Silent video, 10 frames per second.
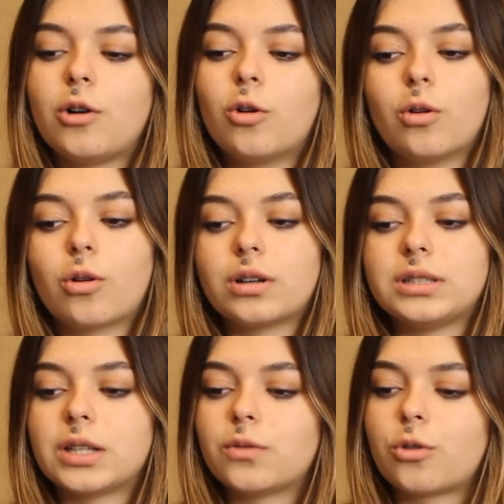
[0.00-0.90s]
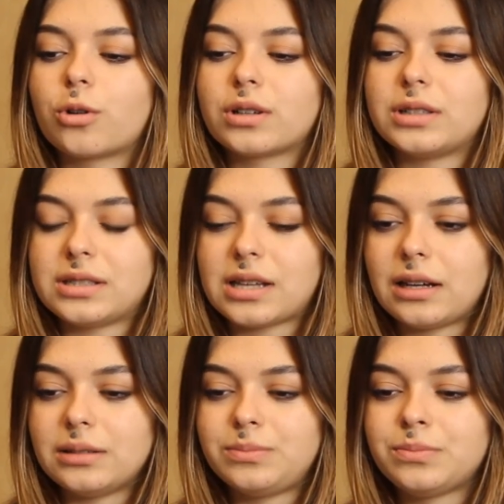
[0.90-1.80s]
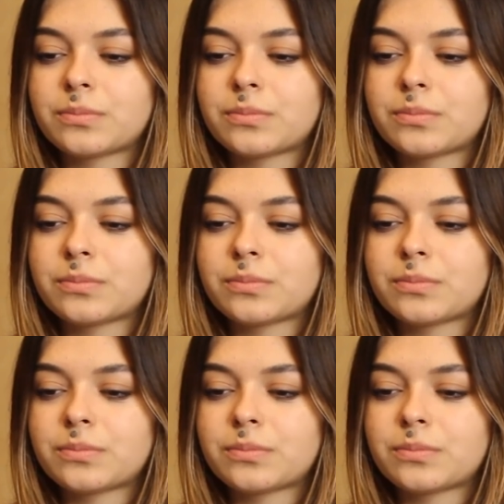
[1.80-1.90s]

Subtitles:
or network design.